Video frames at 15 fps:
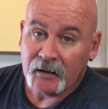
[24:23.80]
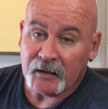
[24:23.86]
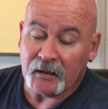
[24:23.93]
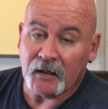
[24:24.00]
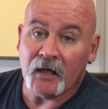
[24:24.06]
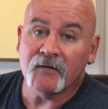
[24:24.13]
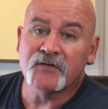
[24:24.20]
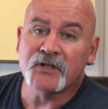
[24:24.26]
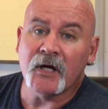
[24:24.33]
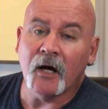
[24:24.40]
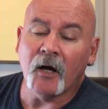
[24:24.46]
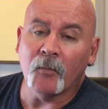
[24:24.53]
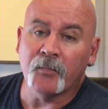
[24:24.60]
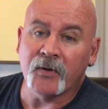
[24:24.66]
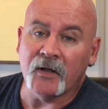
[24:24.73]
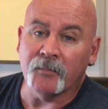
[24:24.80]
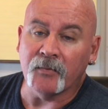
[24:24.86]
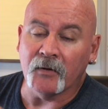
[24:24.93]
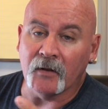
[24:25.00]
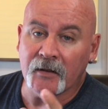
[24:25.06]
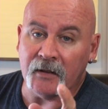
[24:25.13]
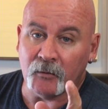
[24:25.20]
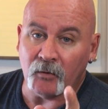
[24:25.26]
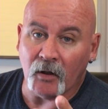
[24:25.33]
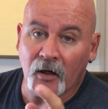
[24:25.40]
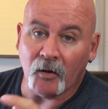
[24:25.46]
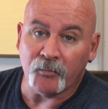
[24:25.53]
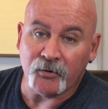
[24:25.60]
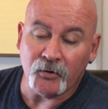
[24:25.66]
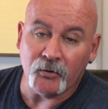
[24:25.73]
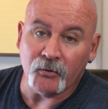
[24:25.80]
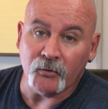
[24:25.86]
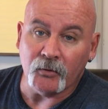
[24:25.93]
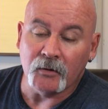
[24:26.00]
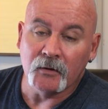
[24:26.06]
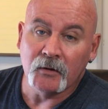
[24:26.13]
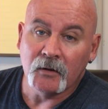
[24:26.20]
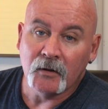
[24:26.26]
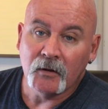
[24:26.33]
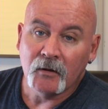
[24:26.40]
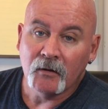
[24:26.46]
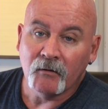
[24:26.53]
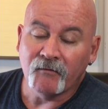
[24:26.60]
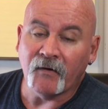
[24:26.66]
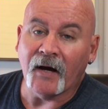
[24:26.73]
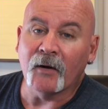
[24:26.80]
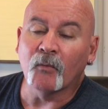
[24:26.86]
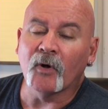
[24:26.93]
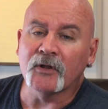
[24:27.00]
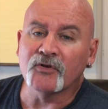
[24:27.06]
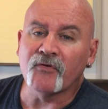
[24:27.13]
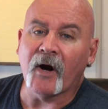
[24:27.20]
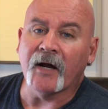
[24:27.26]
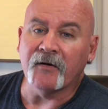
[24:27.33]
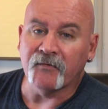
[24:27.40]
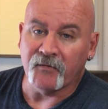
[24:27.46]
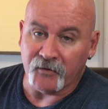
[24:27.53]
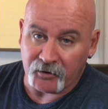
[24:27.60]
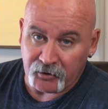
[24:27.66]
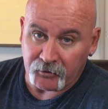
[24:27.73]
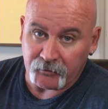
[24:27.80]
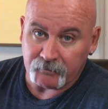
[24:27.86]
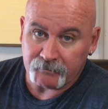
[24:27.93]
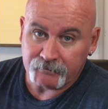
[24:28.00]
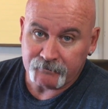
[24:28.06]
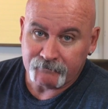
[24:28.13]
He loves to help people, and he will help you find what's right for you.